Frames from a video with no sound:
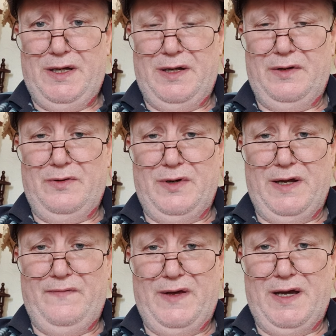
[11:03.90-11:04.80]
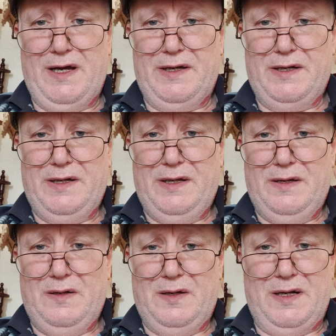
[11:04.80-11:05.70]
in graveyard
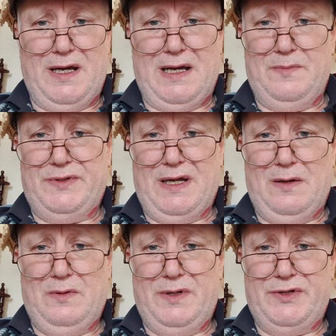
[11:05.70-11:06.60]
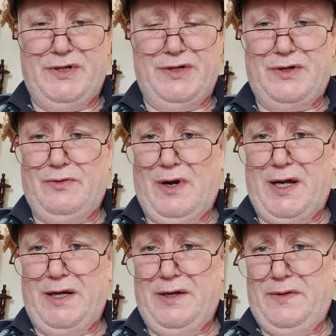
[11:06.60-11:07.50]
and arms out and she's
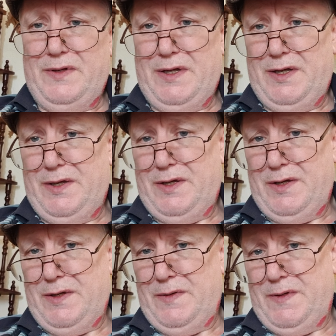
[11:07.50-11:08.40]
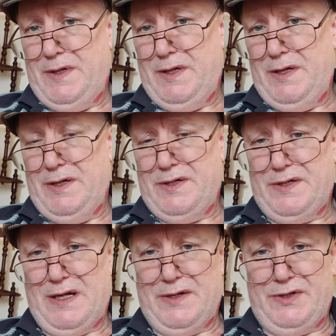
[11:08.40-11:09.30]
crying at, at, at the
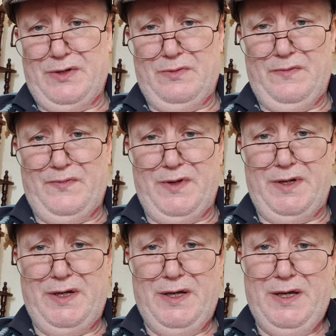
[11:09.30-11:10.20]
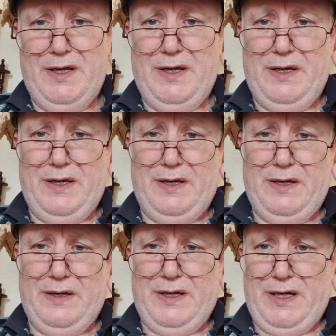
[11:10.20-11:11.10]
statue of the
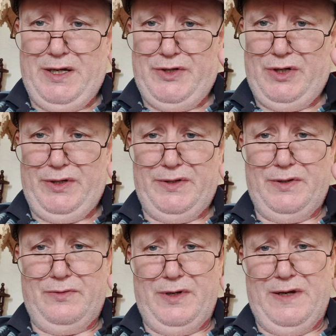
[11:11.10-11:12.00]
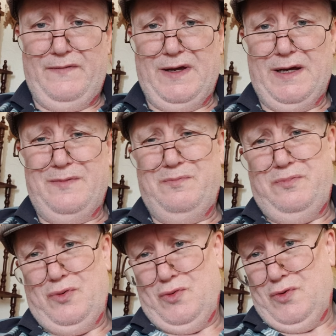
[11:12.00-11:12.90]
uh, angel in the graveyard
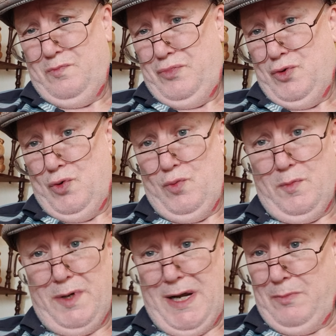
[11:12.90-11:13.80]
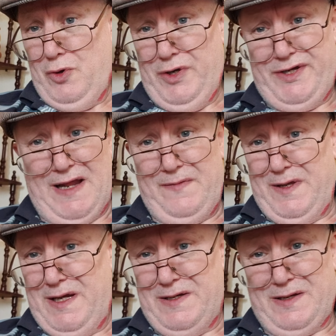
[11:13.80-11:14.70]
poor, poor woman i'm going to send
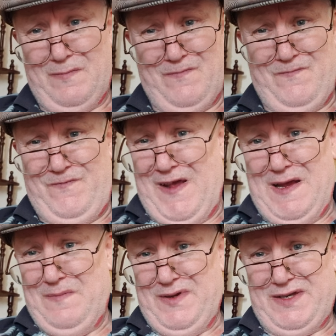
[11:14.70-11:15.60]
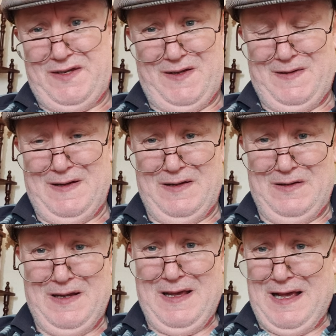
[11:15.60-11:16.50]
these fiends to,
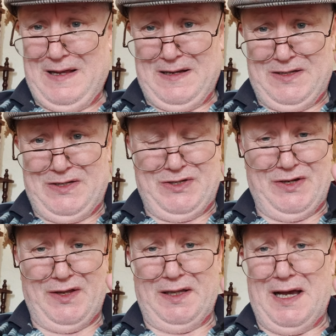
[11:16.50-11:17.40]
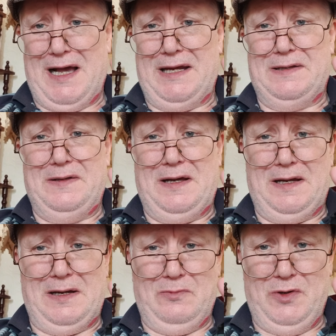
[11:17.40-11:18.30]
to the light.
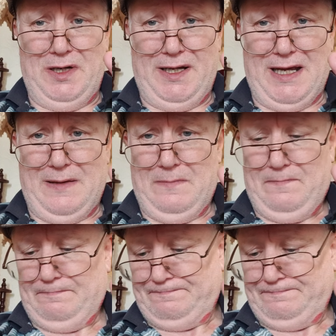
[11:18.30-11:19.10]
I really am.